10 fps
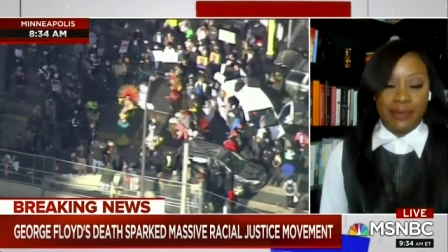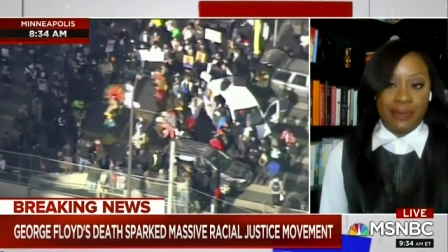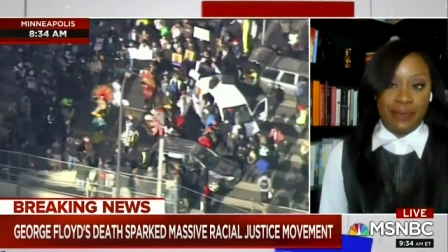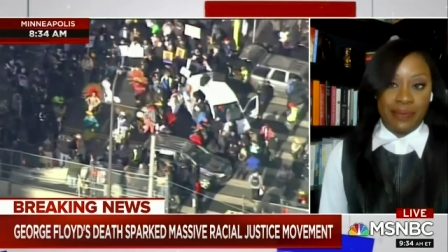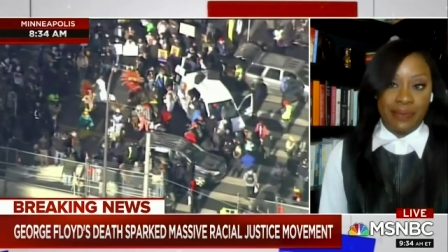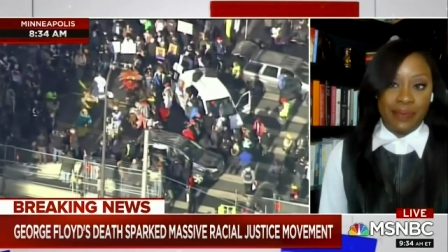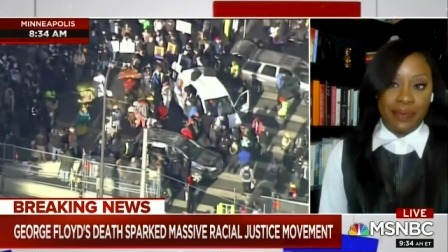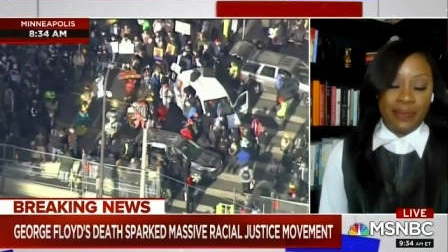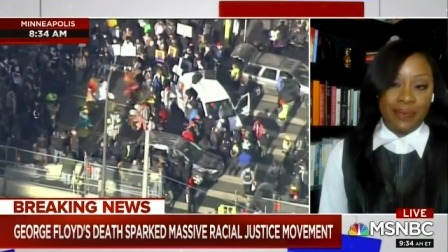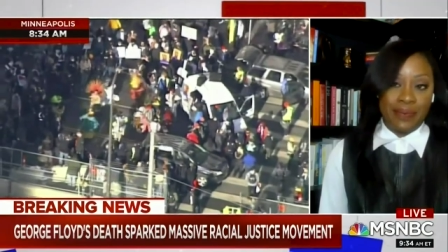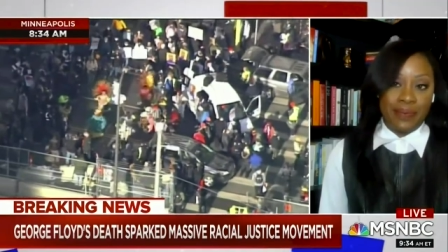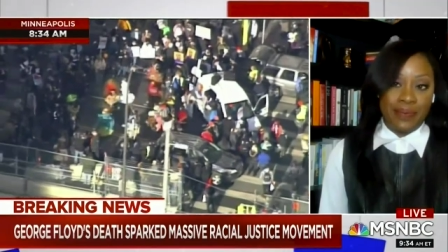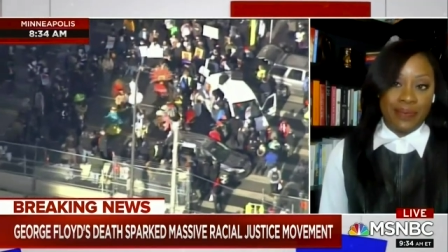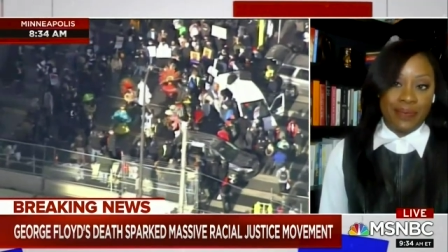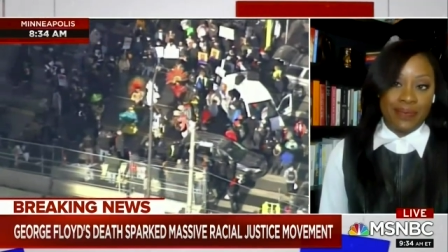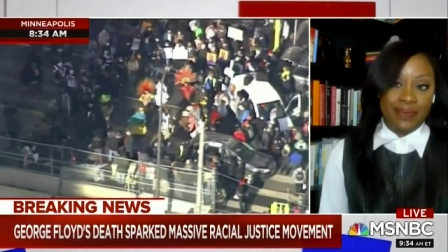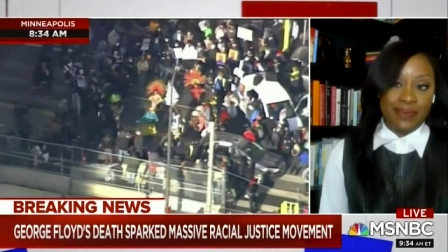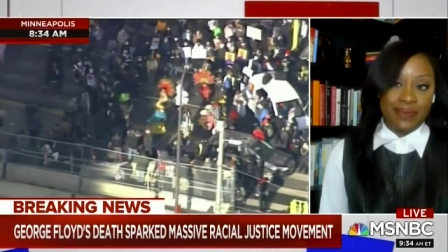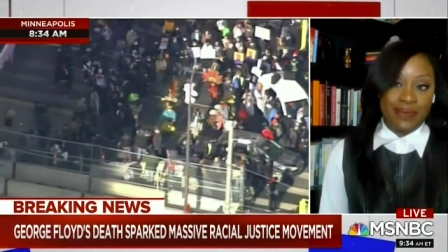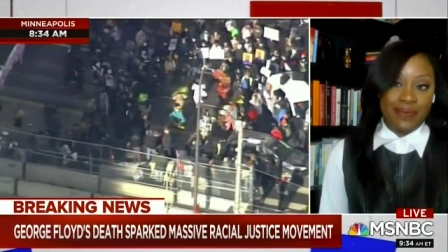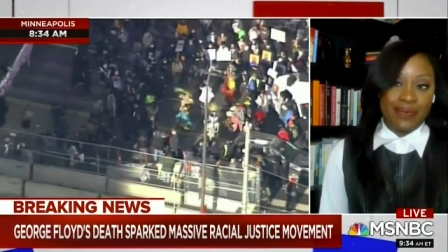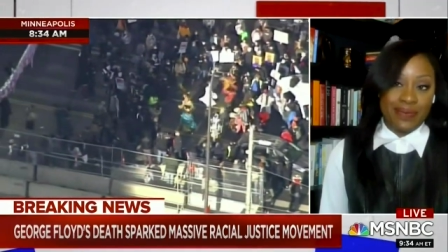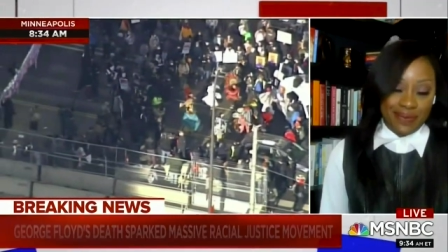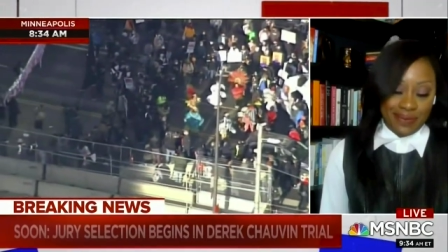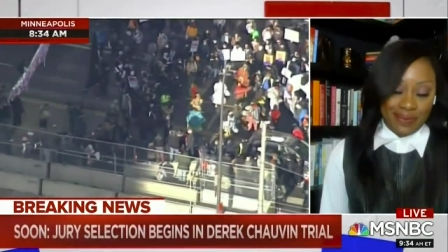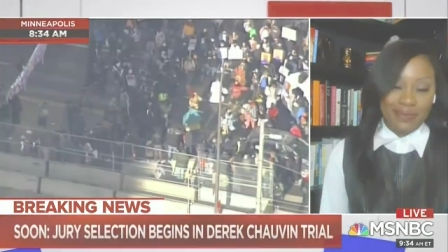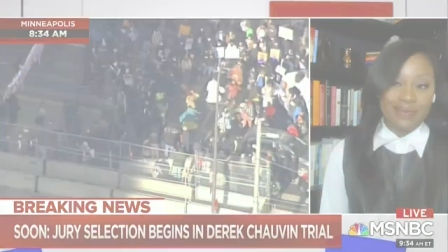Midwin, thank you. Thank you for joining us.